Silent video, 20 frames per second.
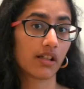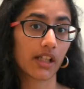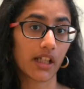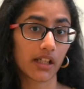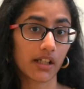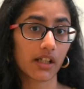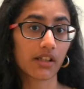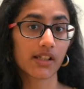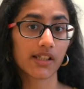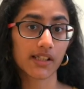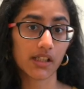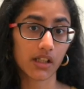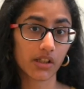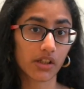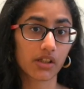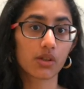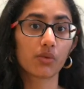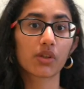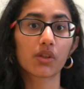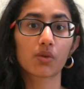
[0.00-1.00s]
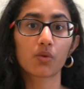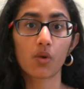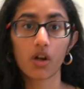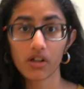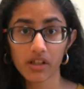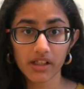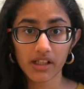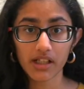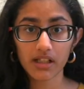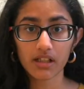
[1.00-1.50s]
data, discontinuous
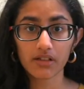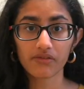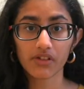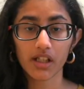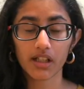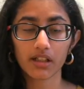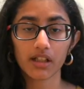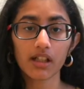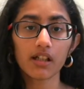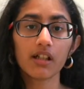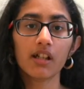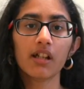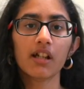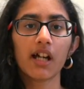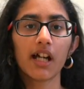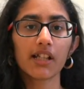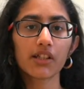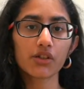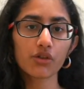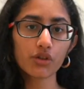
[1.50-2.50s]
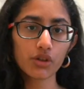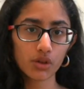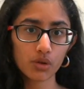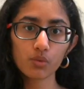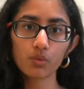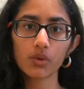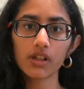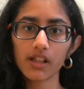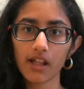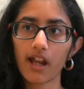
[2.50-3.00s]
quantitative data and so you
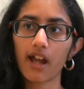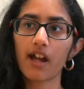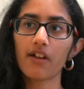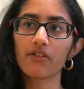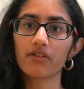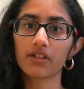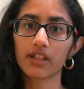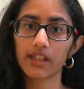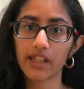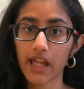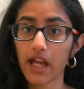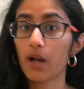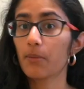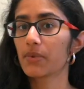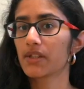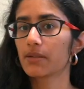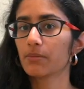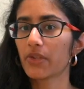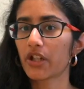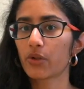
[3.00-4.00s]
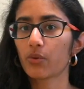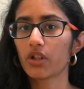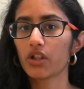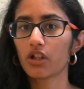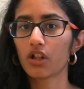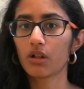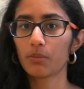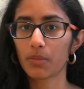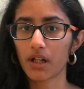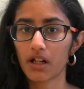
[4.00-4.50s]
will have gaps between
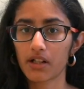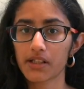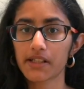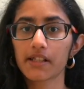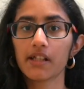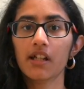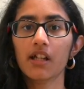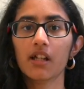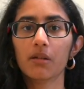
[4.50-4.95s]
your bars.